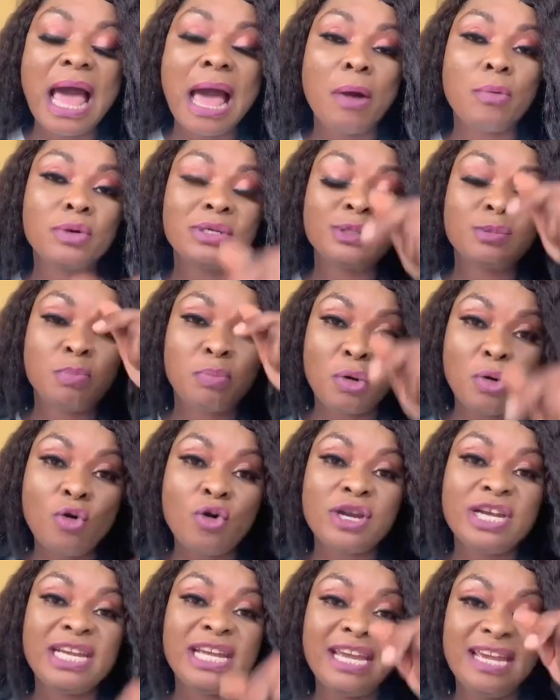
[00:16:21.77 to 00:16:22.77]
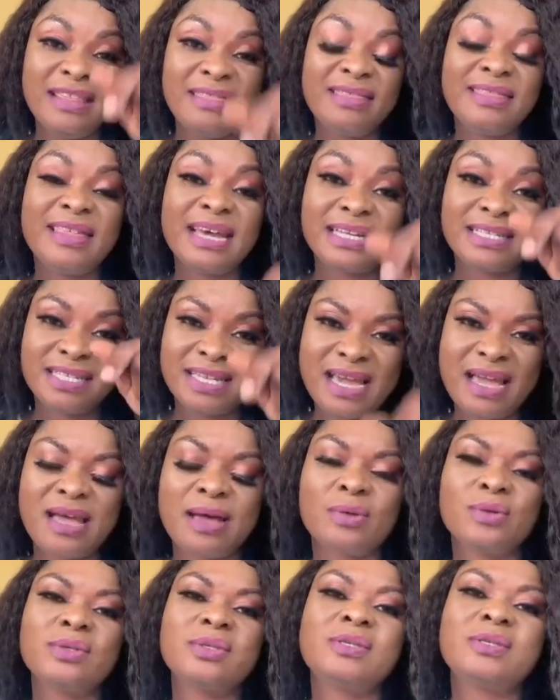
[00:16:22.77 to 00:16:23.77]
I was born in that
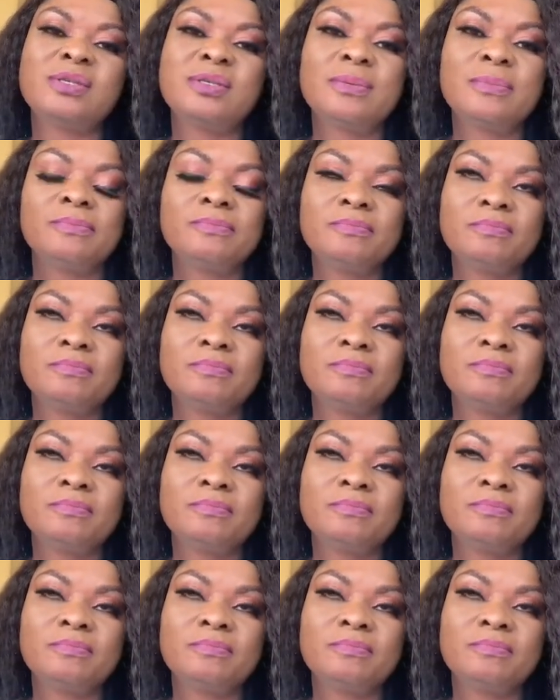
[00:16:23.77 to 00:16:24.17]
house.